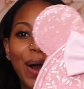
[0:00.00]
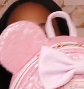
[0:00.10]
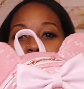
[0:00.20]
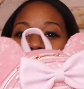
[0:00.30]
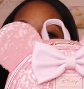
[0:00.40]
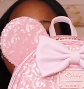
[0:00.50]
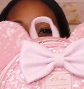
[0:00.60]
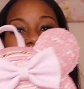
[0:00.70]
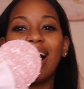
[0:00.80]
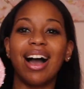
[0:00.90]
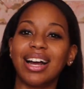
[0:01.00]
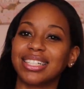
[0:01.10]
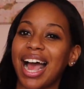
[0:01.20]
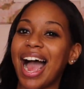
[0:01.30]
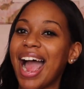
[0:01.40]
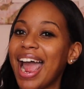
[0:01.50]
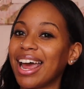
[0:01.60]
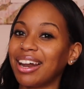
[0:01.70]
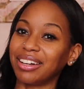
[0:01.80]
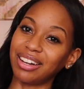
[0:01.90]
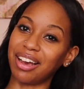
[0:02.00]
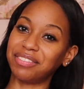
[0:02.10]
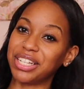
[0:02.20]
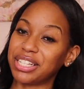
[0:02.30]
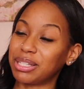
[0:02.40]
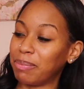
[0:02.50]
Oh my gosh, I love this